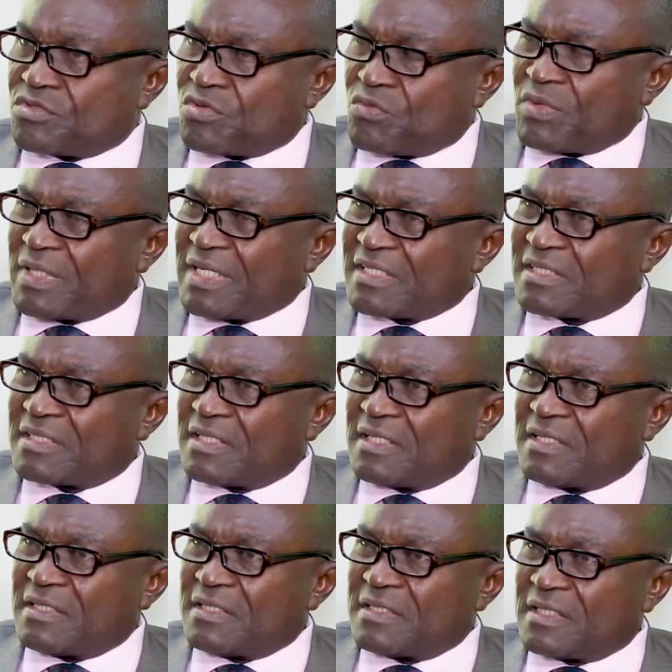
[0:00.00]
To what
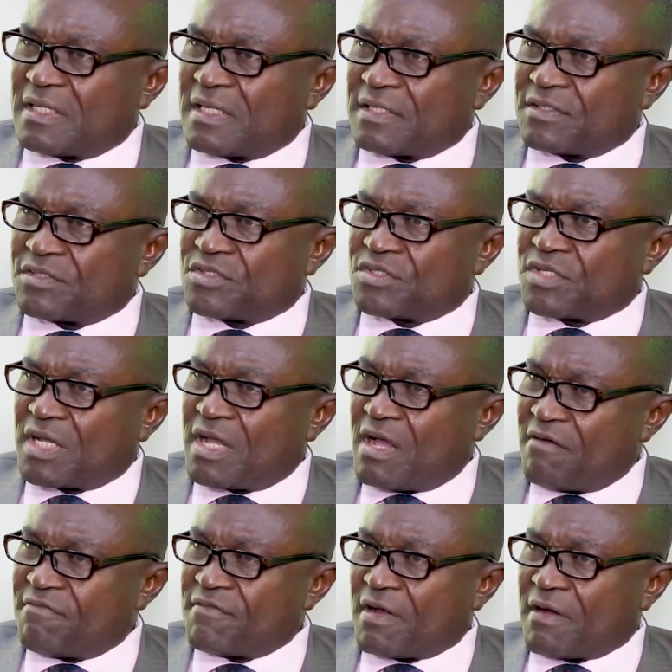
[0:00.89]
extent has the
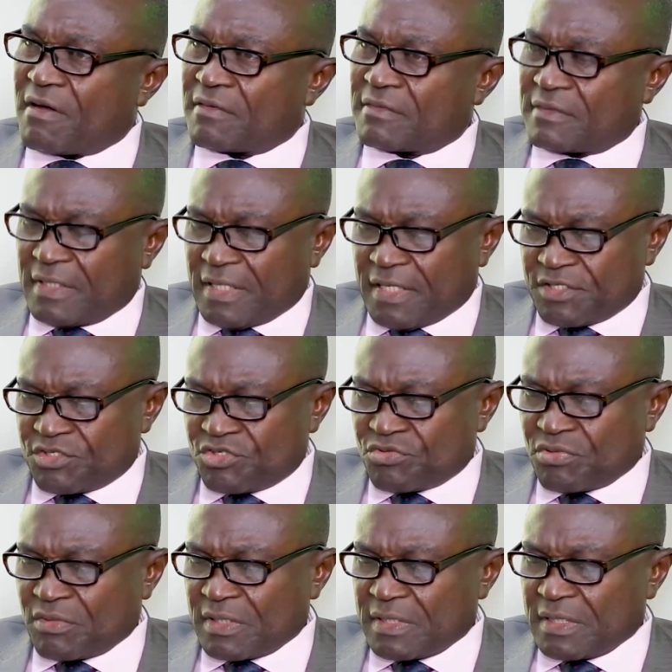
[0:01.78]
governor
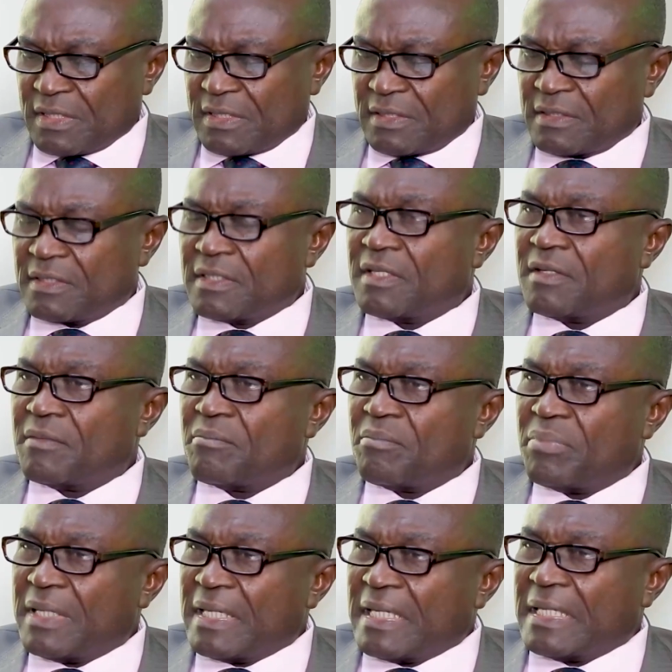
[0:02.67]
actually
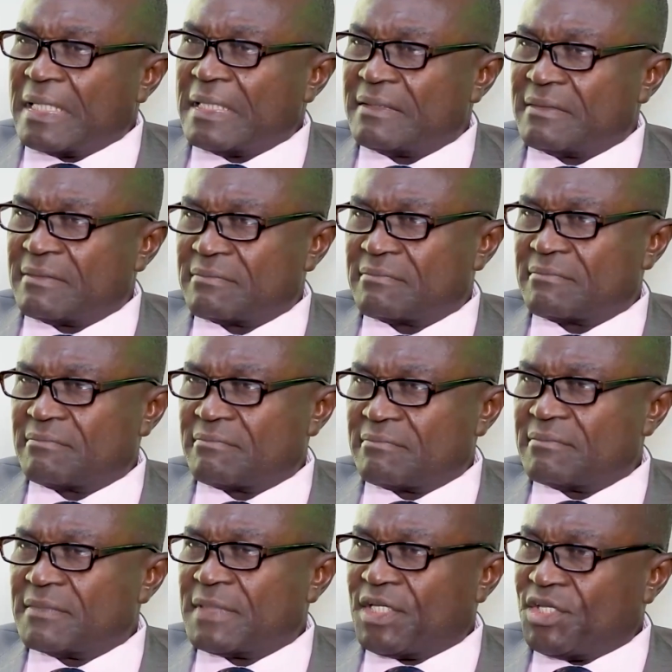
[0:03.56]
played
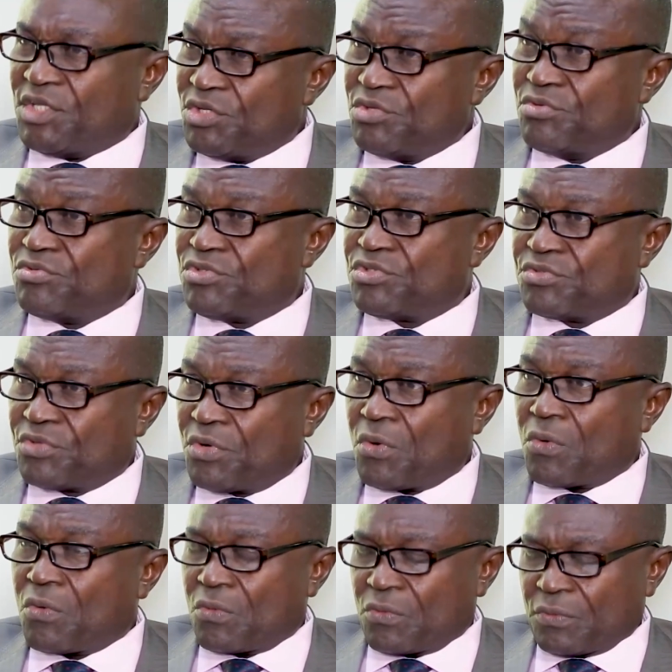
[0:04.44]
a huge
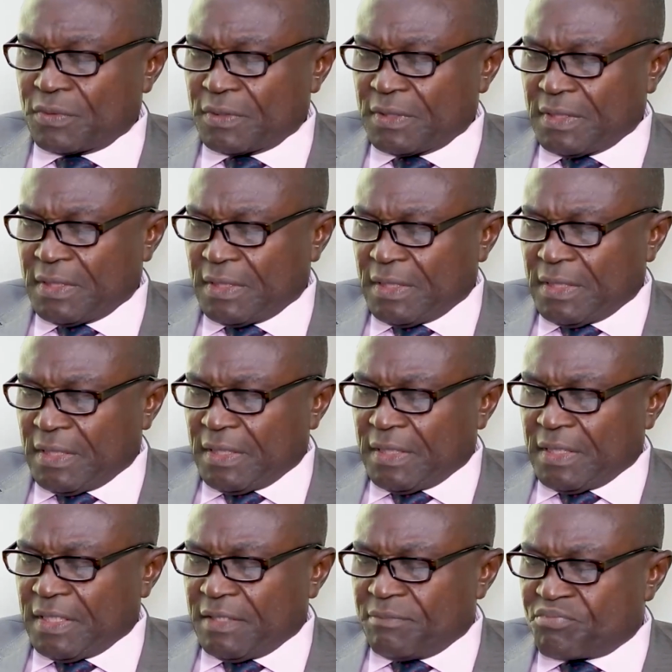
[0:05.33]
role
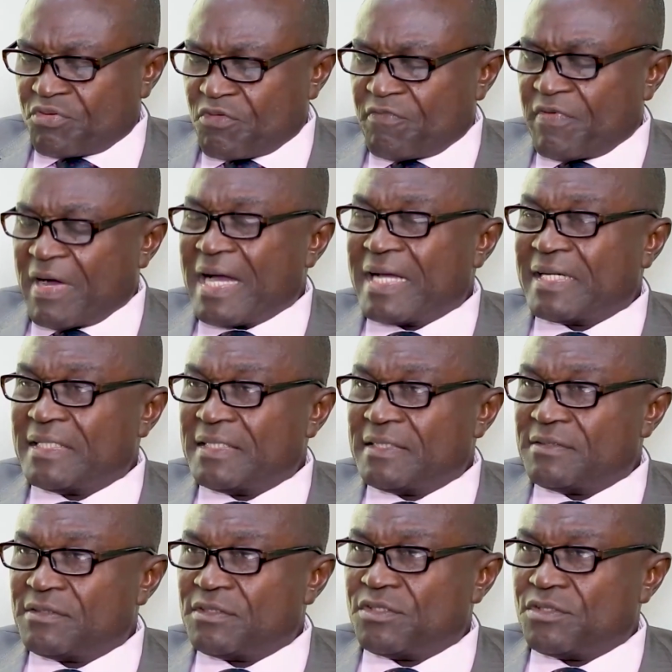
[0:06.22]
in
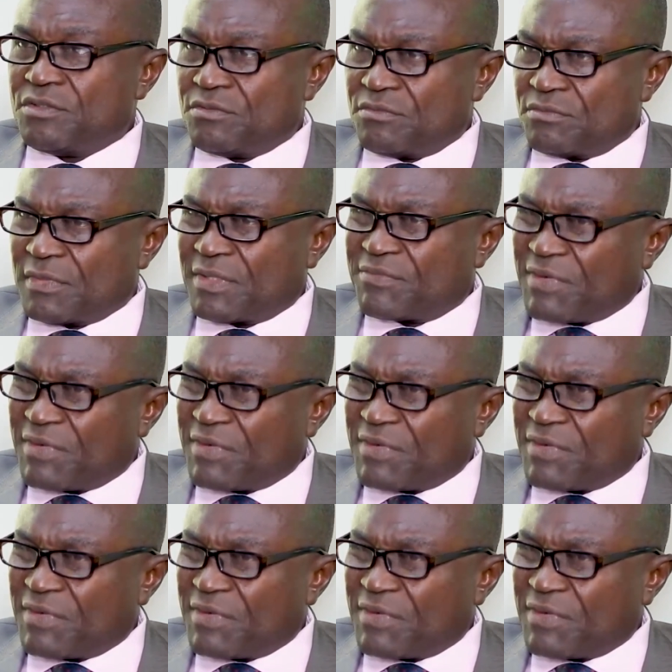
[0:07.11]
providing the